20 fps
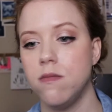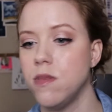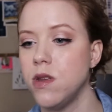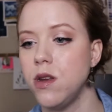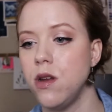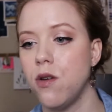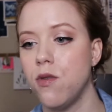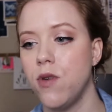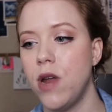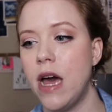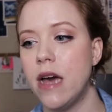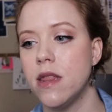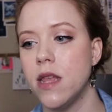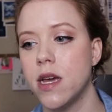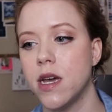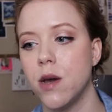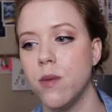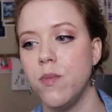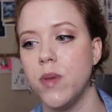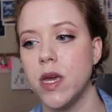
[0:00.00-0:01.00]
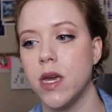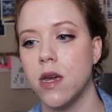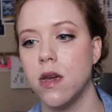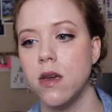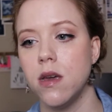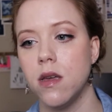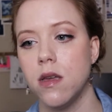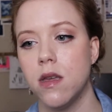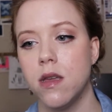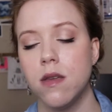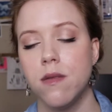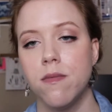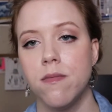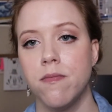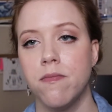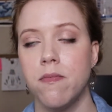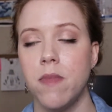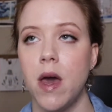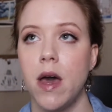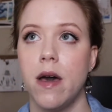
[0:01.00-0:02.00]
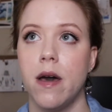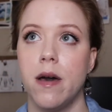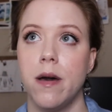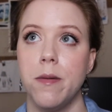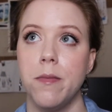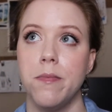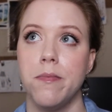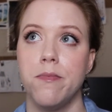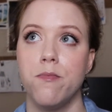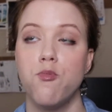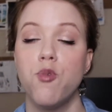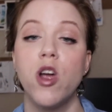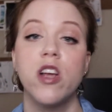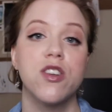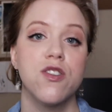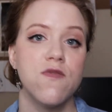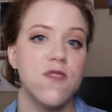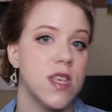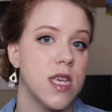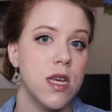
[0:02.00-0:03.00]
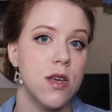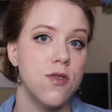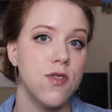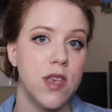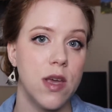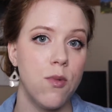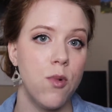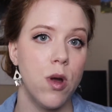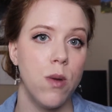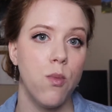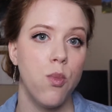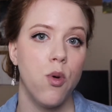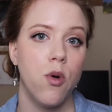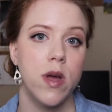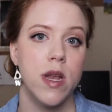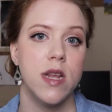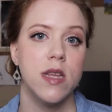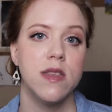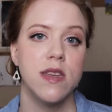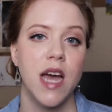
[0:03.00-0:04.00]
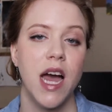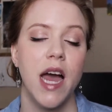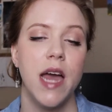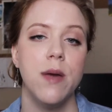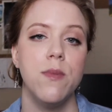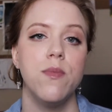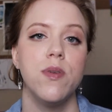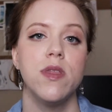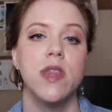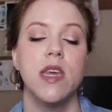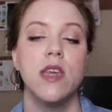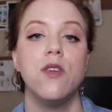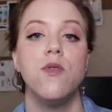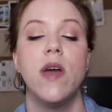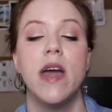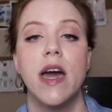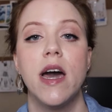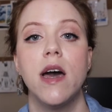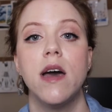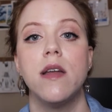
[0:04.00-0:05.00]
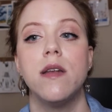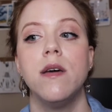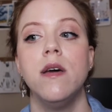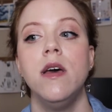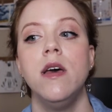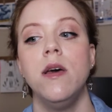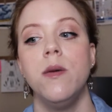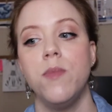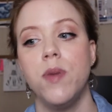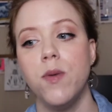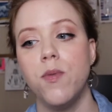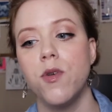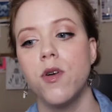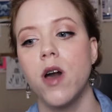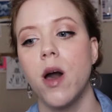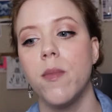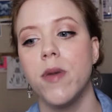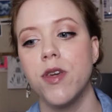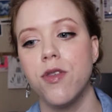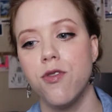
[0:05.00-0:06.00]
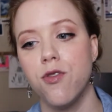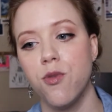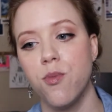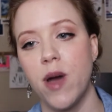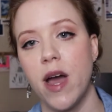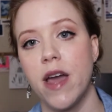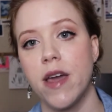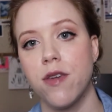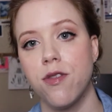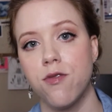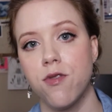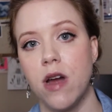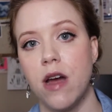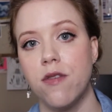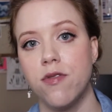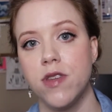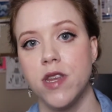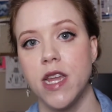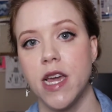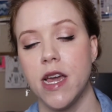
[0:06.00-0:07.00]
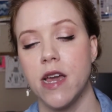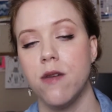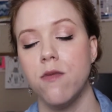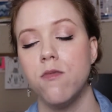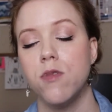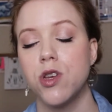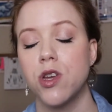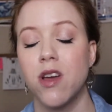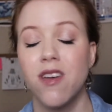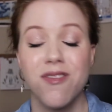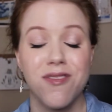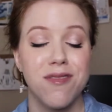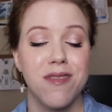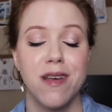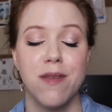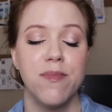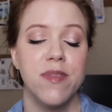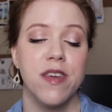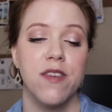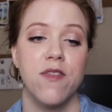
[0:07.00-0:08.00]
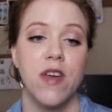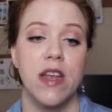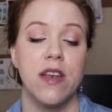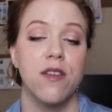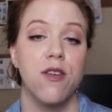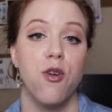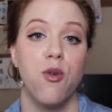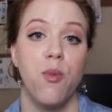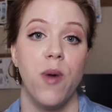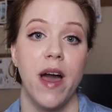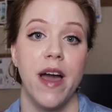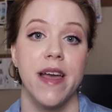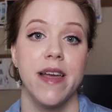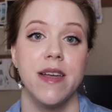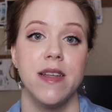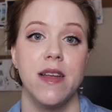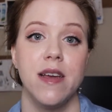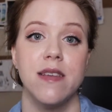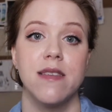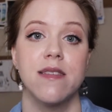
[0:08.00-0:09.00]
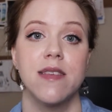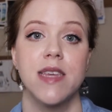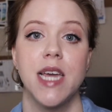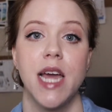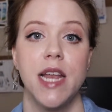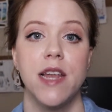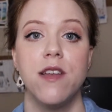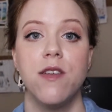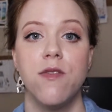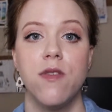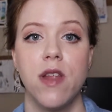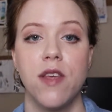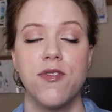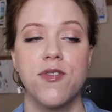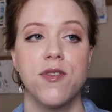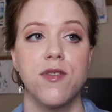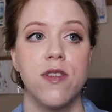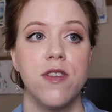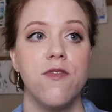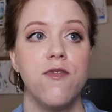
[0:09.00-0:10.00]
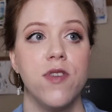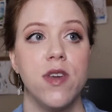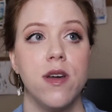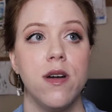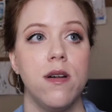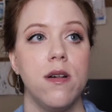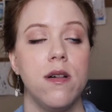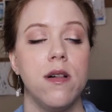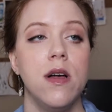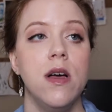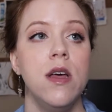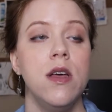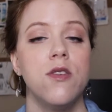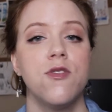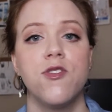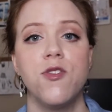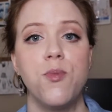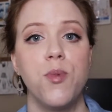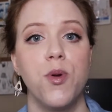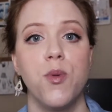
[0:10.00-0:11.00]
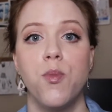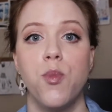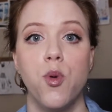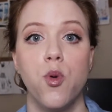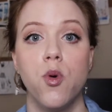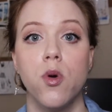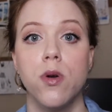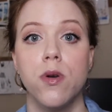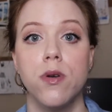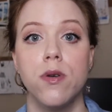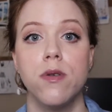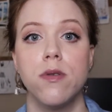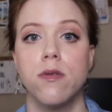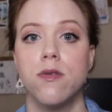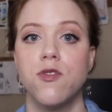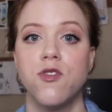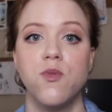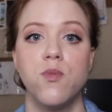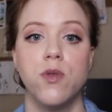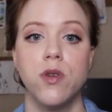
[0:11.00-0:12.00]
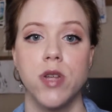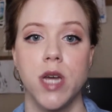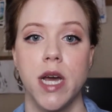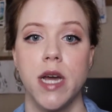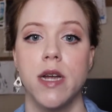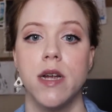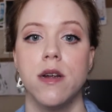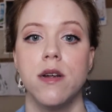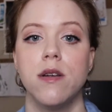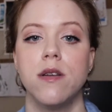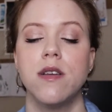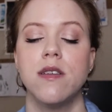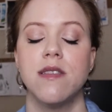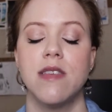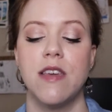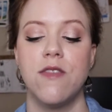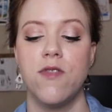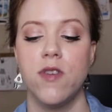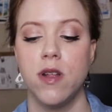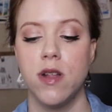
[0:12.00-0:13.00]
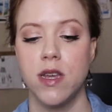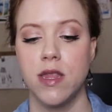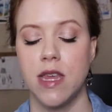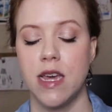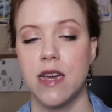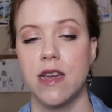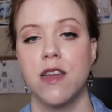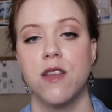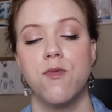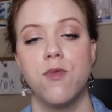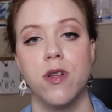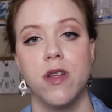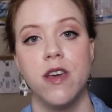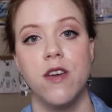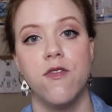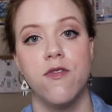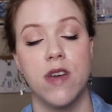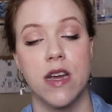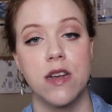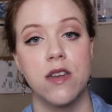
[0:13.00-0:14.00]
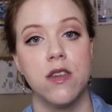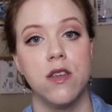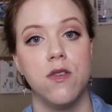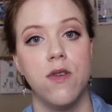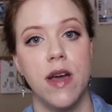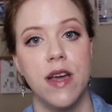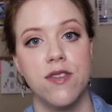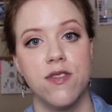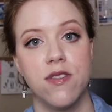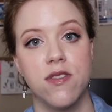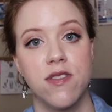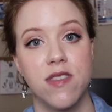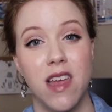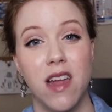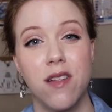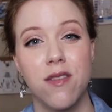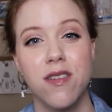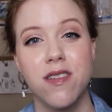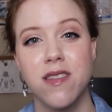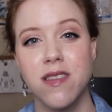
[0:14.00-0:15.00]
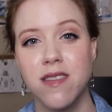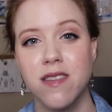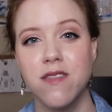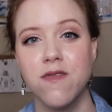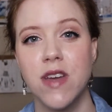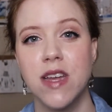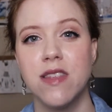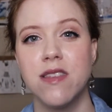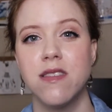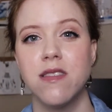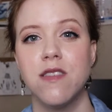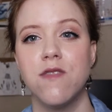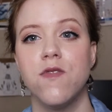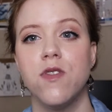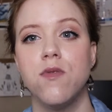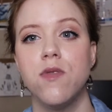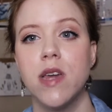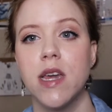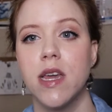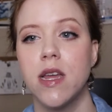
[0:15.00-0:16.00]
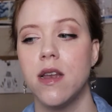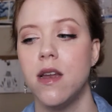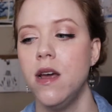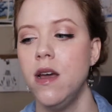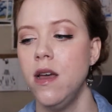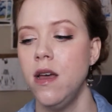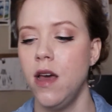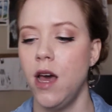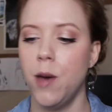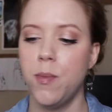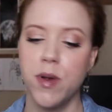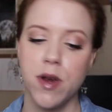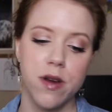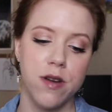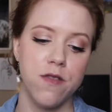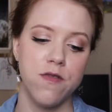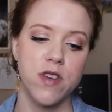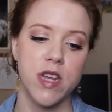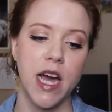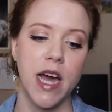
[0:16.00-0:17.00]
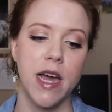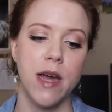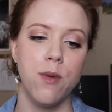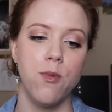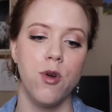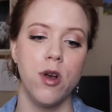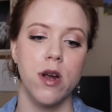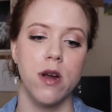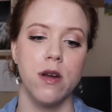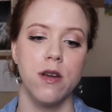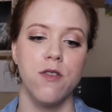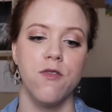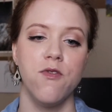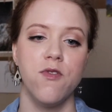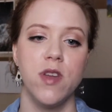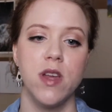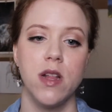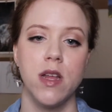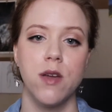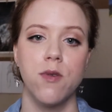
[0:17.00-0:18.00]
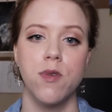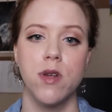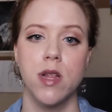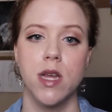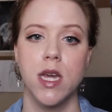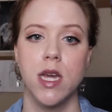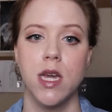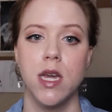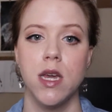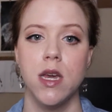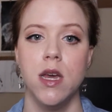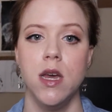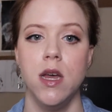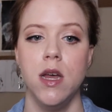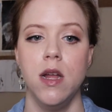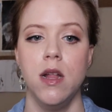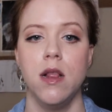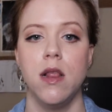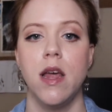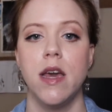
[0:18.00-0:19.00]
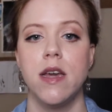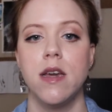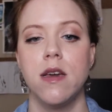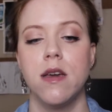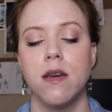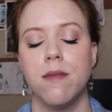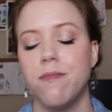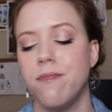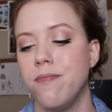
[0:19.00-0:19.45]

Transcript: you know, not like a big rush of sales at one point in time, but that you had people coming through buying throughout the day, which also helped the event go by nicely. I didn't necessarily feel super bored or super tired, because I feel like that can really affect you as a seller at these events, is if you get a period of time where you're feeling really like